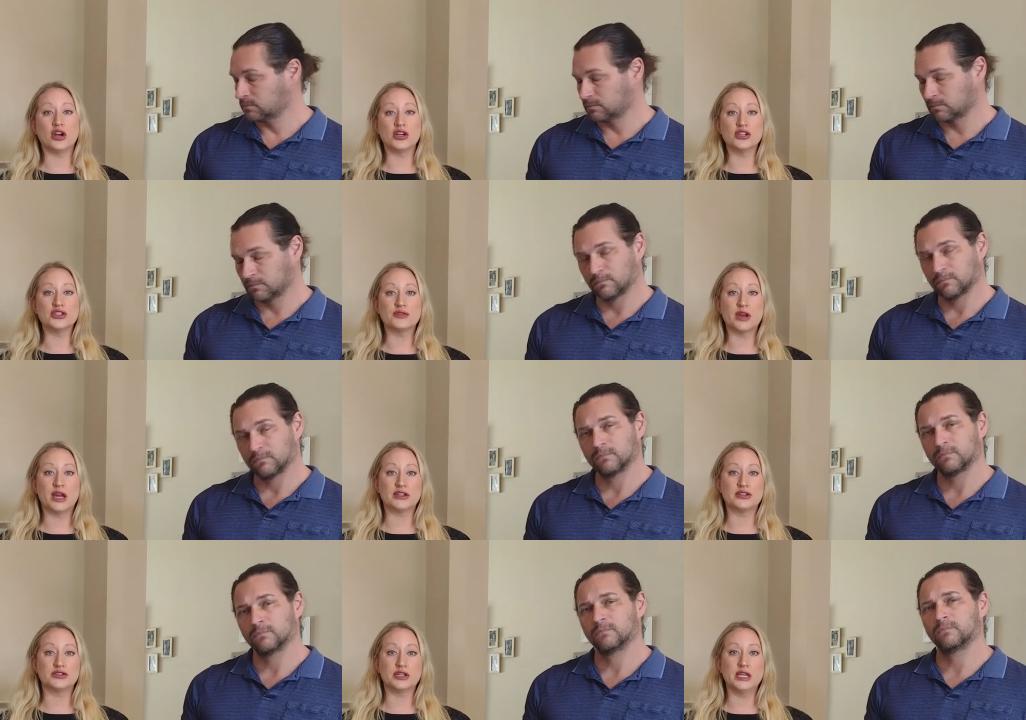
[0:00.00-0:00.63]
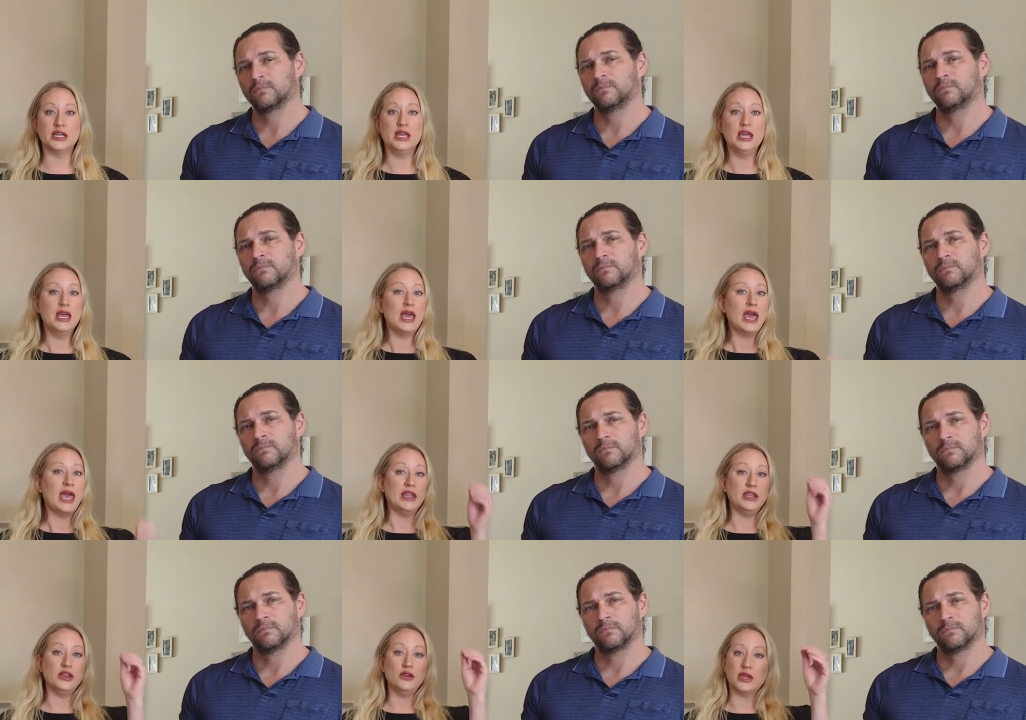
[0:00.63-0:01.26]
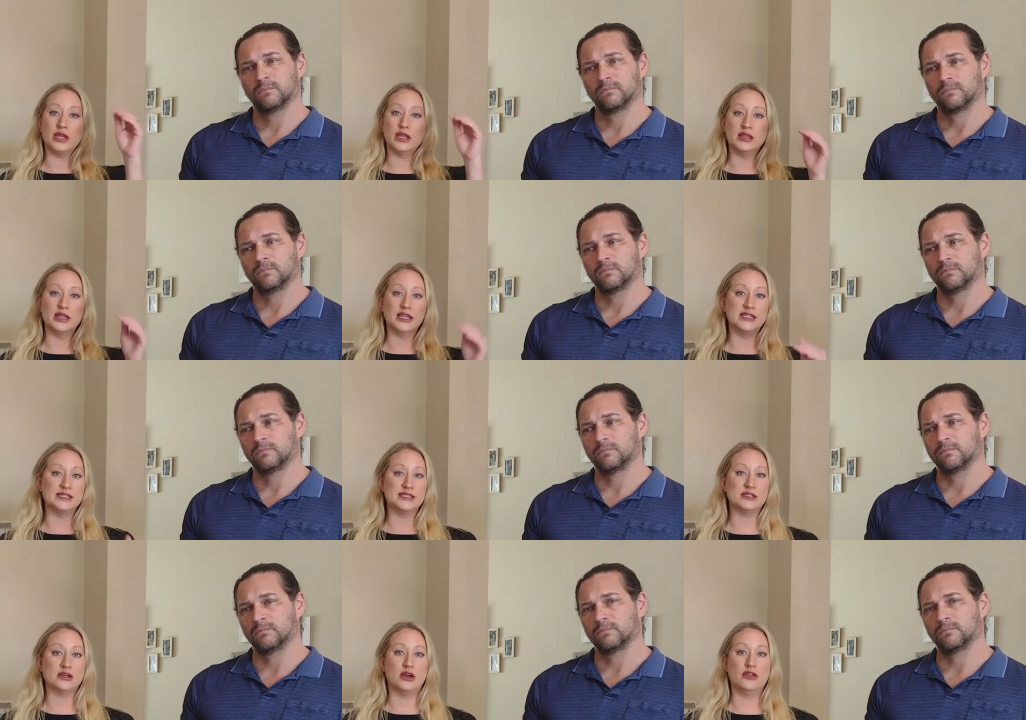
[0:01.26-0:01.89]
Speaker 1: our directory and you can
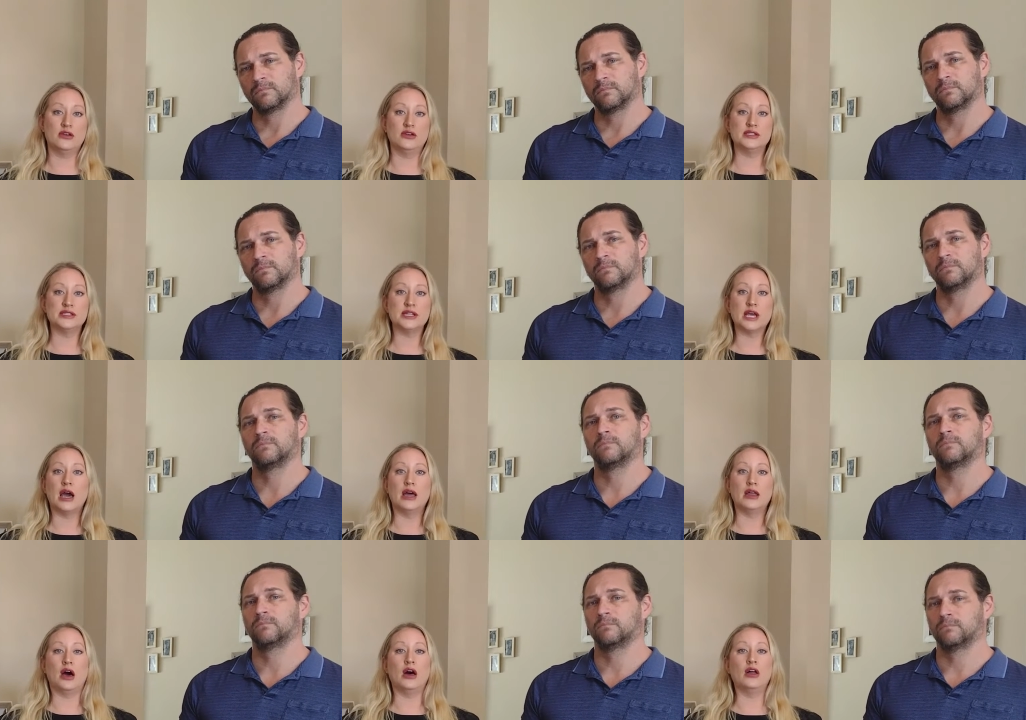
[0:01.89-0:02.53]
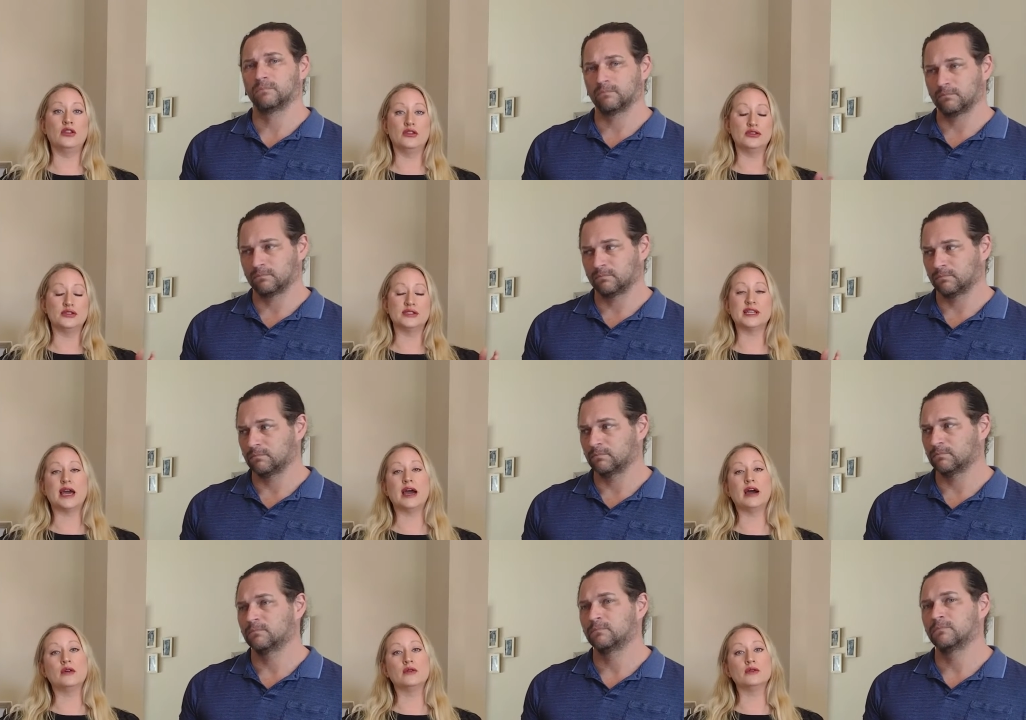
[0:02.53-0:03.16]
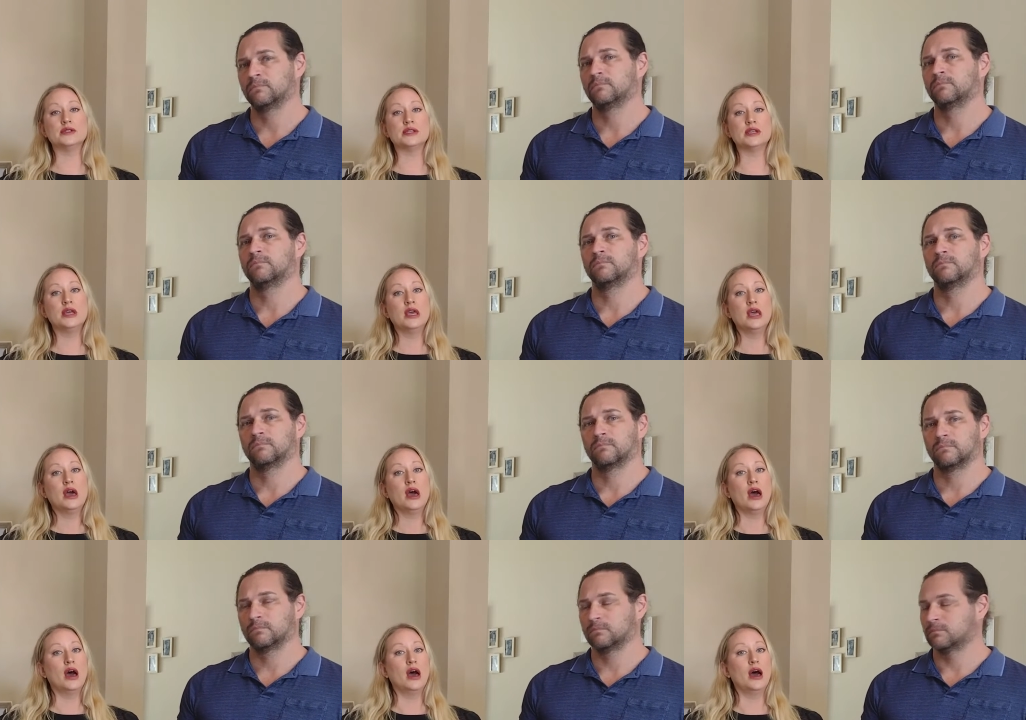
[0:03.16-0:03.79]
list all those all those out.
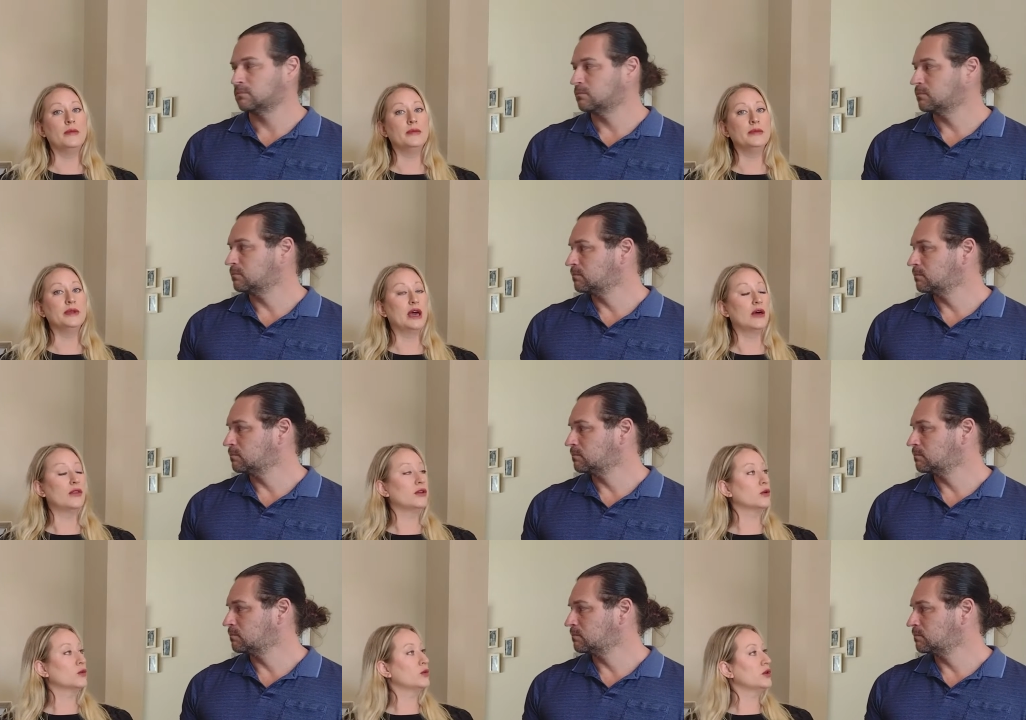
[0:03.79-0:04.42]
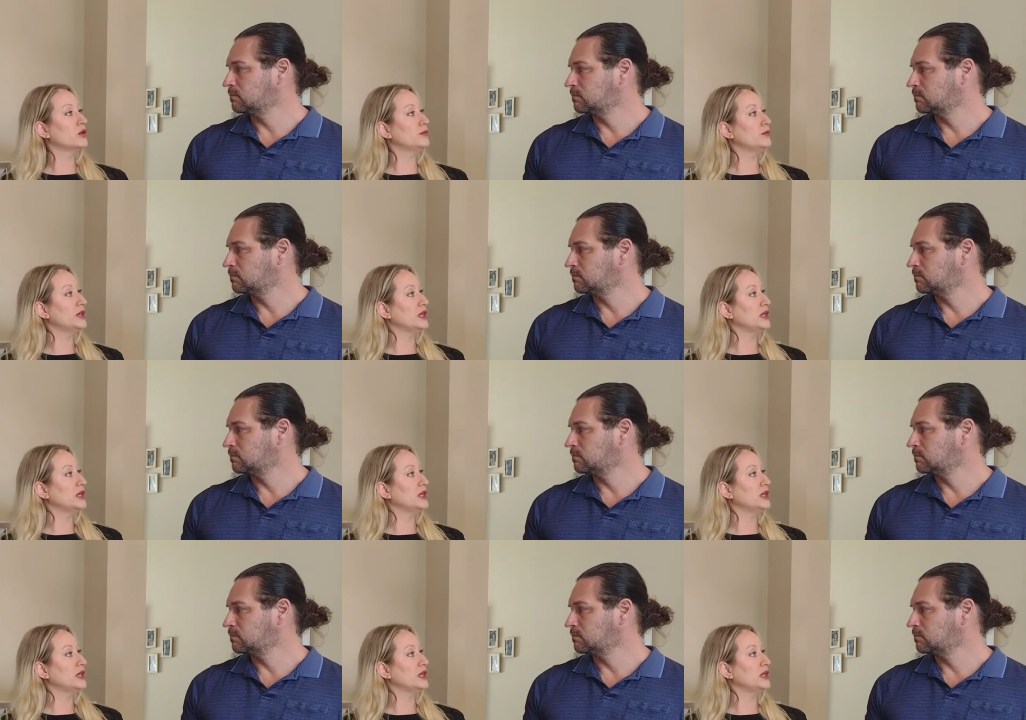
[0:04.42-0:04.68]
Um, now there will